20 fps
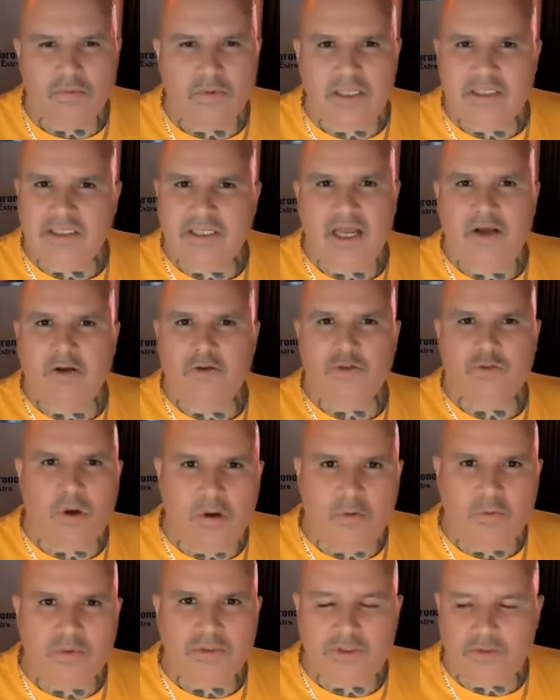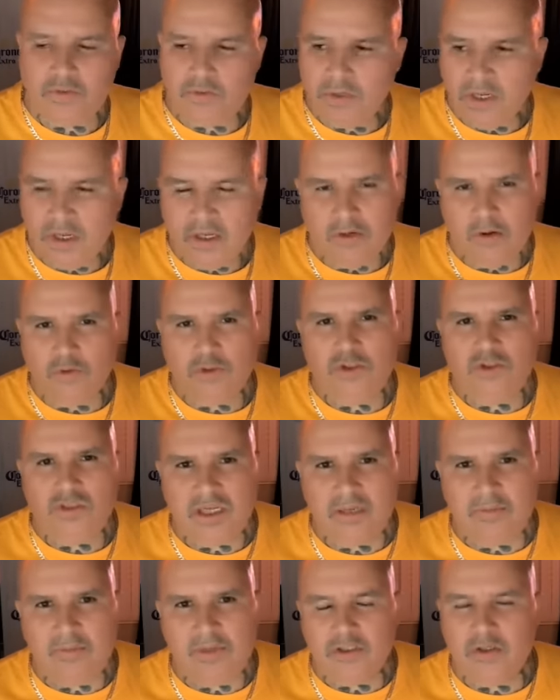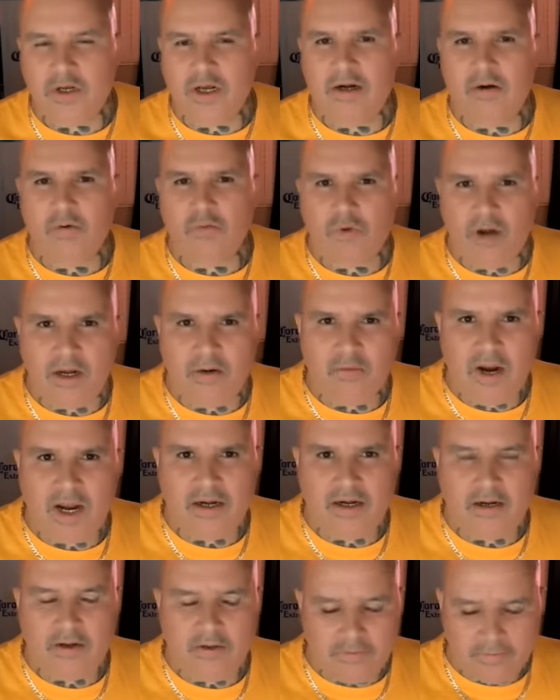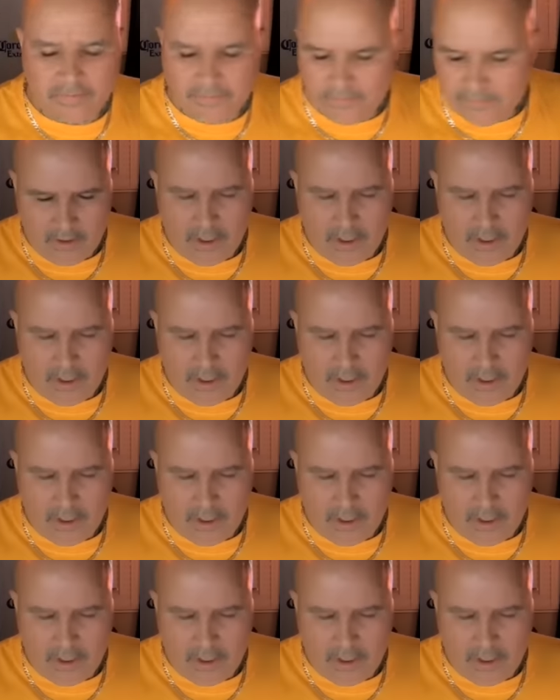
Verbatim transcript: What the hell's wrong with you? Don't you see me trying to run right here?